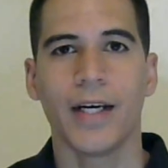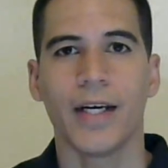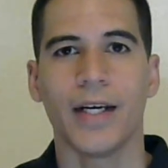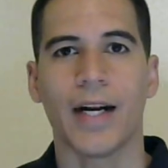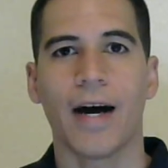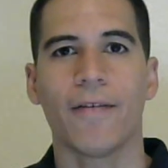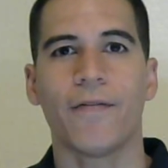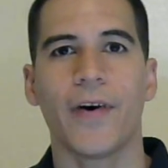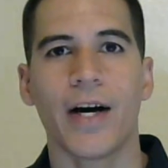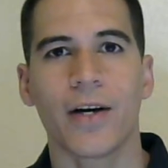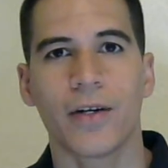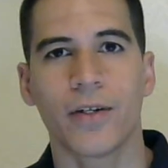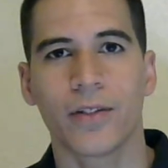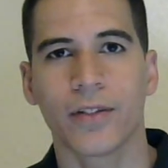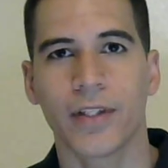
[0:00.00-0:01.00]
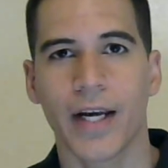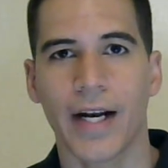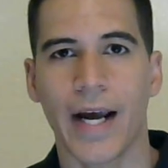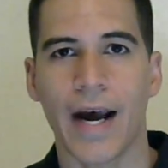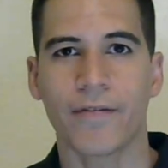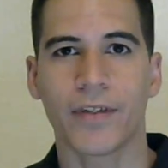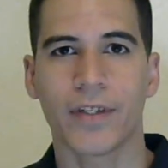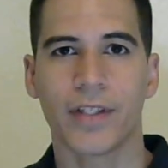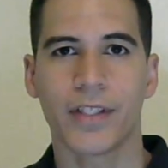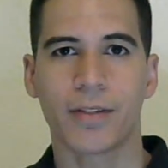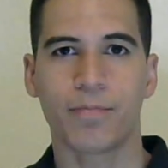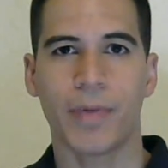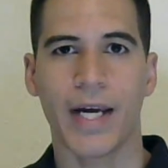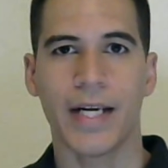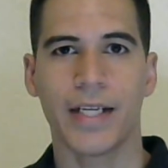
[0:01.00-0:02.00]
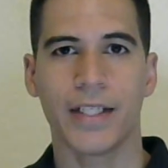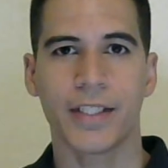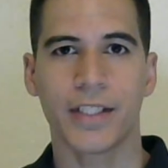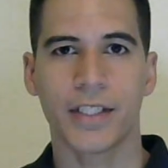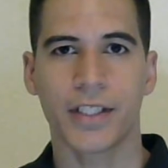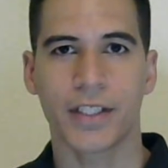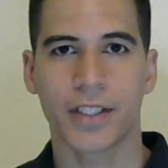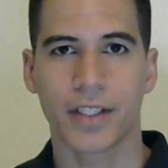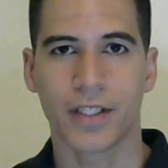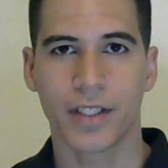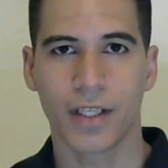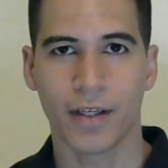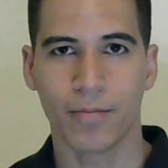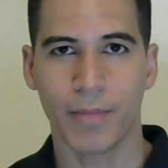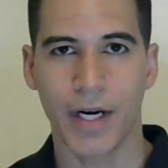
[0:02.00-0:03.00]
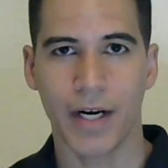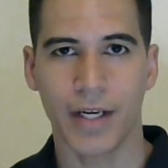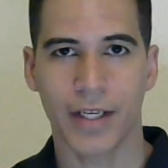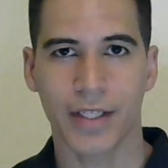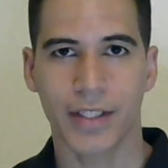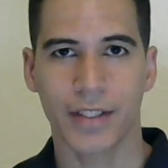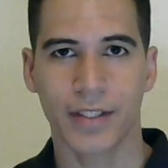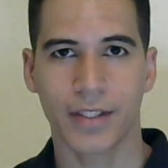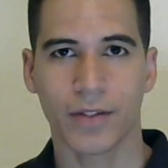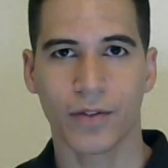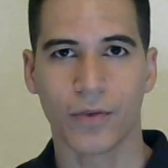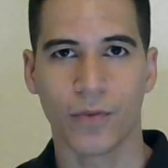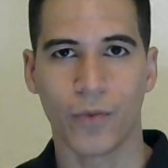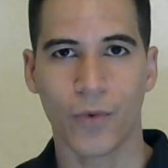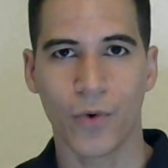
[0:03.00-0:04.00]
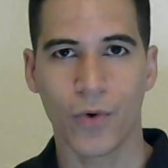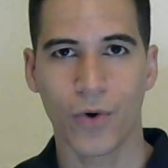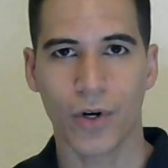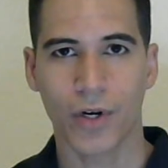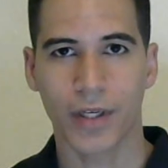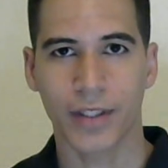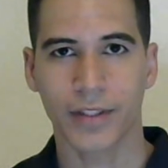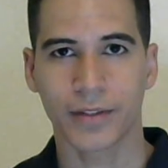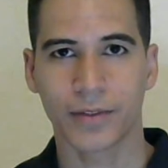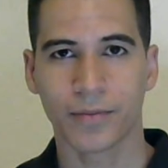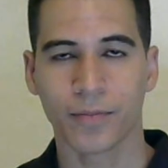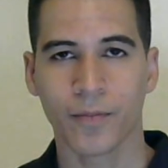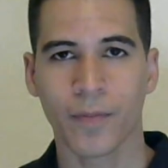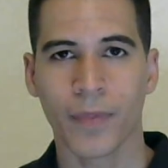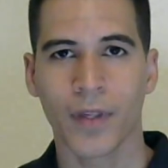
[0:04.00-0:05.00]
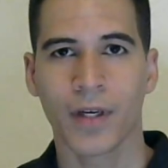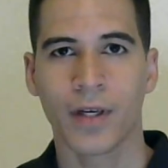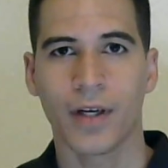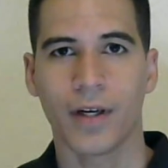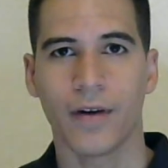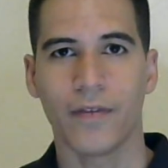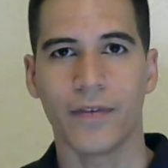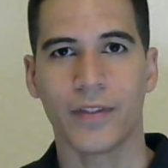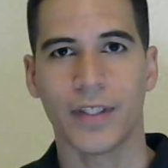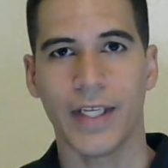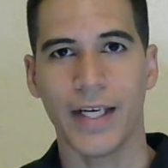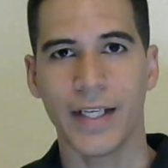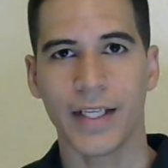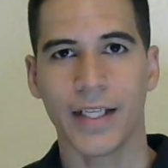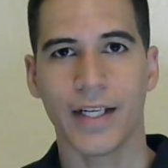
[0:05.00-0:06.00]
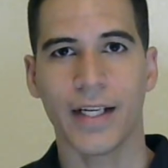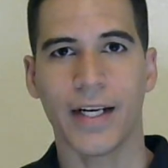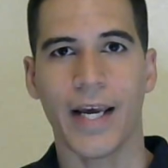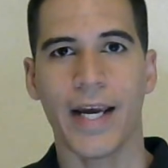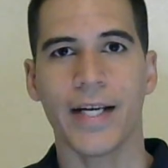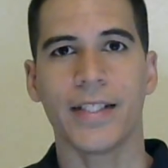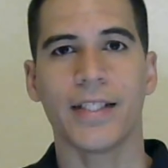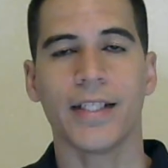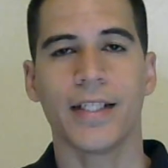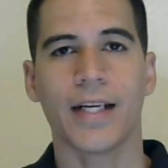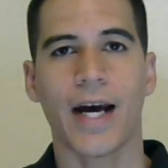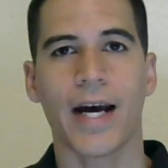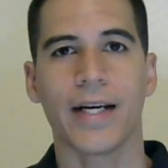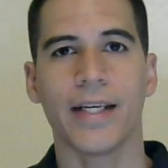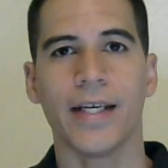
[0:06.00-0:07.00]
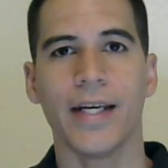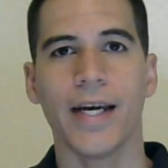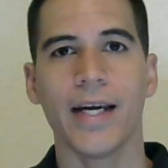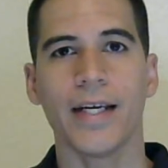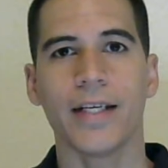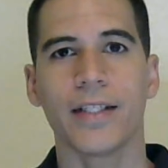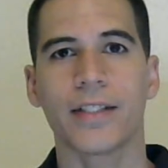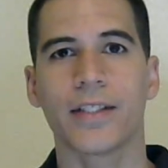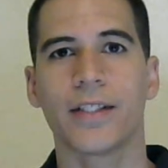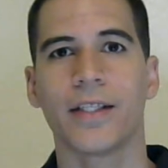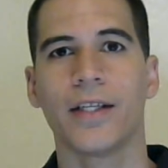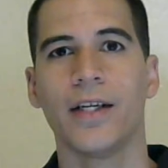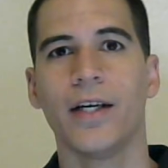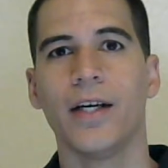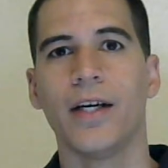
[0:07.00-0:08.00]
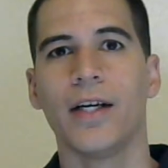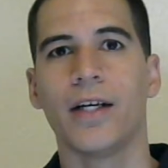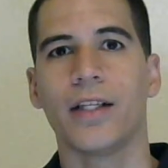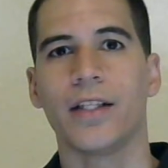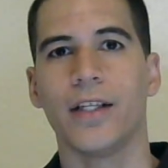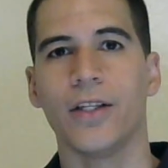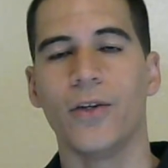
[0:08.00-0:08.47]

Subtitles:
And I found that after the Spanish-American War ended in 1898, the